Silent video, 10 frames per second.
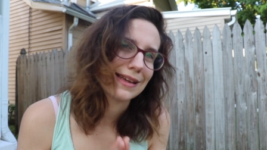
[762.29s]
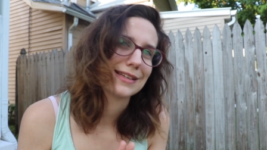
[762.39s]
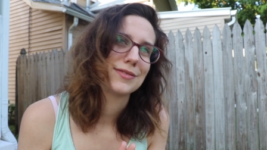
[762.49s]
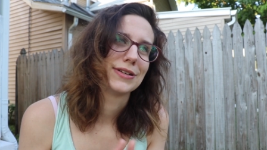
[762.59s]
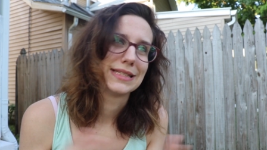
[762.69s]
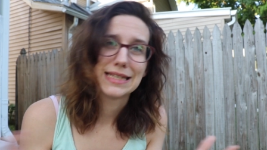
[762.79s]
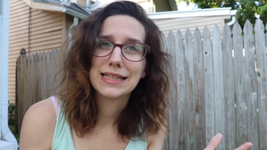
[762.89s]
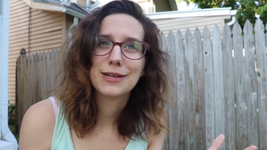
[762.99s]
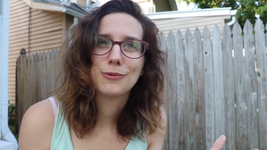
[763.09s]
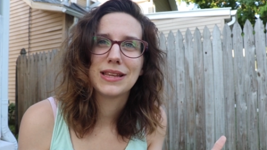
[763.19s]
Thanks for
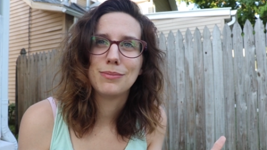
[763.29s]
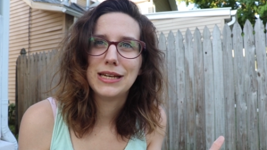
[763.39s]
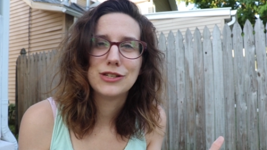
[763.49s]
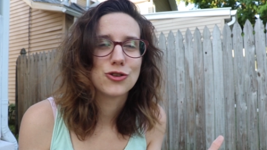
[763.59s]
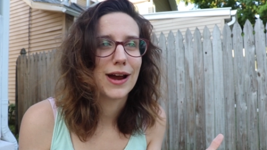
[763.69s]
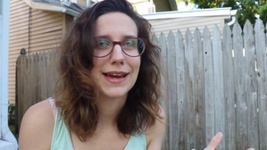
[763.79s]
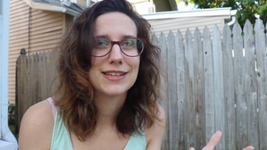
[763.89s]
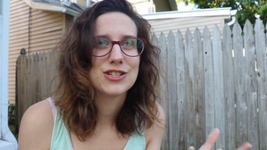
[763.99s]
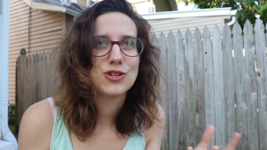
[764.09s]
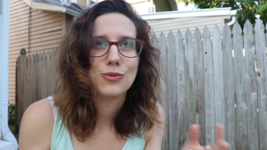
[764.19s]
dealing with me
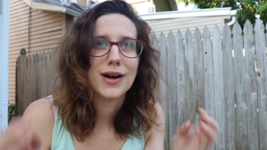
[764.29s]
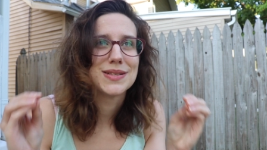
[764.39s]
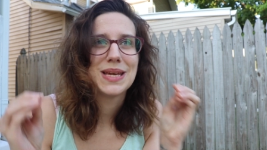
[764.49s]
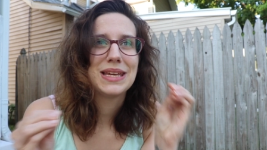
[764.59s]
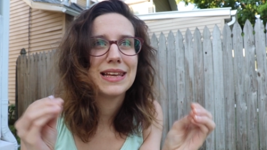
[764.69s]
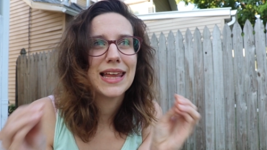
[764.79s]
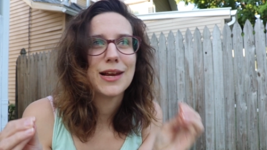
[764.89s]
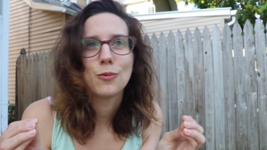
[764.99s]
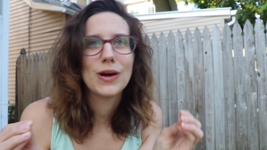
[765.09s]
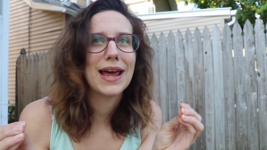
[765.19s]
trying to
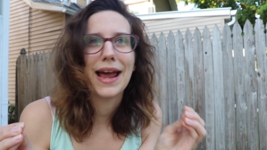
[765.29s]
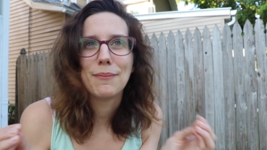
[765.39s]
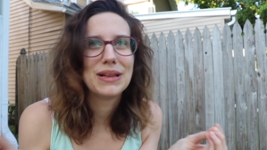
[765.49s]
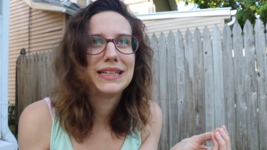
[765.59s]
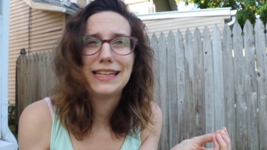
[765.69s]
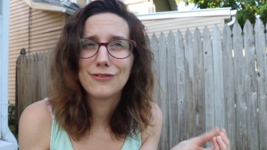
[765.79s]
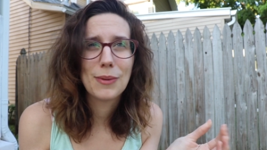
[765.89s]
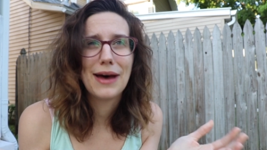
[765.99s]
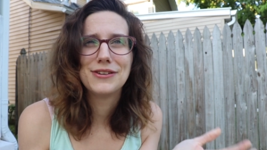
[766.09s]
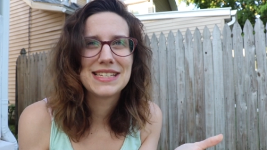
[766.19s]
articulate what I believe
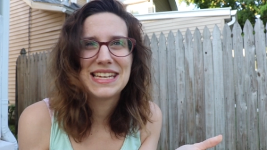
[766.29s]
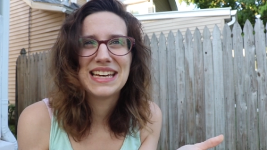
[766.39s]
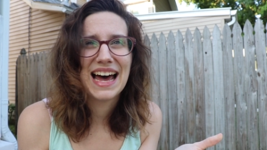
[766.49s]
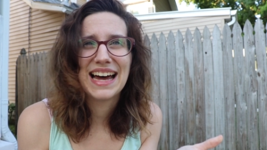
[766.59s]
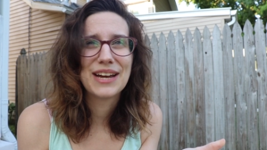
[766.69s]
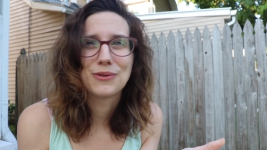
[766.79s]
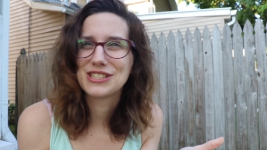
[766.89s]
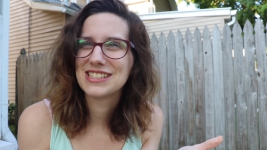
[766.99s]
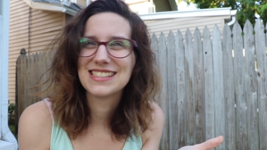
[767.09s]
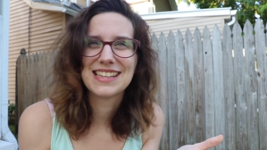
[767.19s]
about T I,
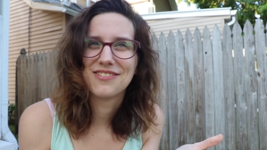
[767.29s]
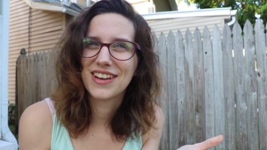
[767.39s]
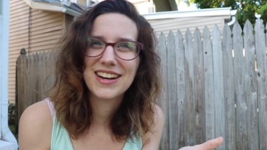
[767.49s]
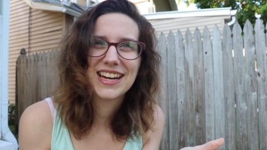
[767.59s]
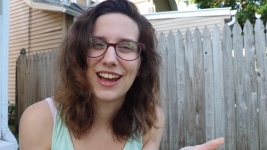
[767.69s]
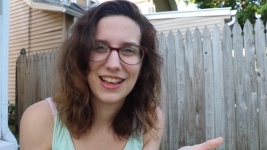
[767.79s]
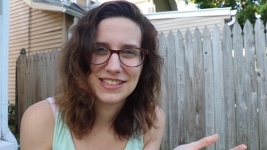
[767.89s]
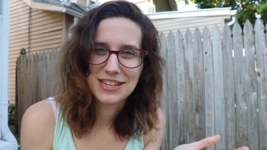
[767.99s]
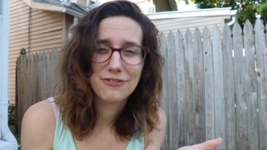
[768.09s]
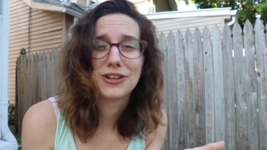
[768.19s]
which is a very
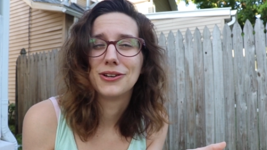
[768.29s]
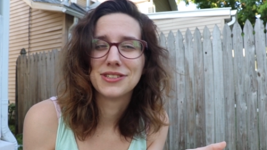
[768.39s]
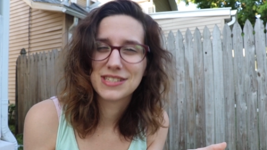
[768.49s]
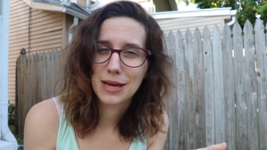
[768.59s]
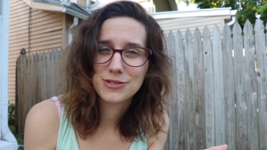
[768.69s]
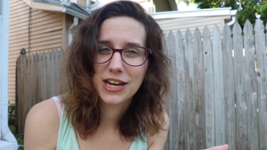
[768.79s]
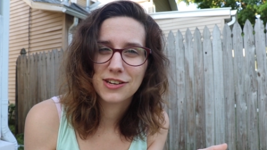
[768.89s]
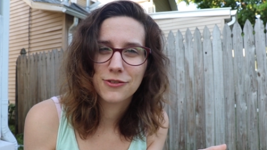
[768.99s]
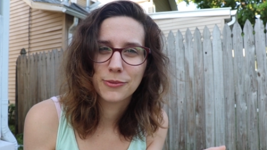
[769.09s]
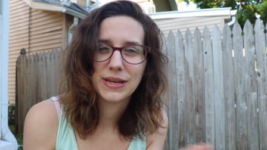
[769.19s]
difficult
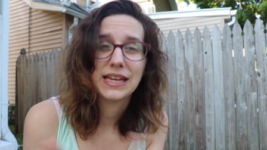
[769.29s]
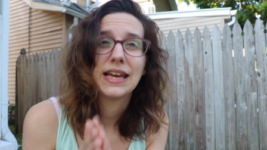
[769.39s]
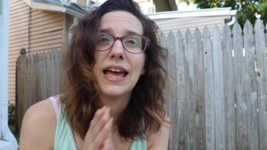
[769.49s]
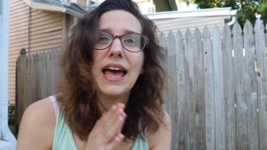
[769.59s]
subject for me.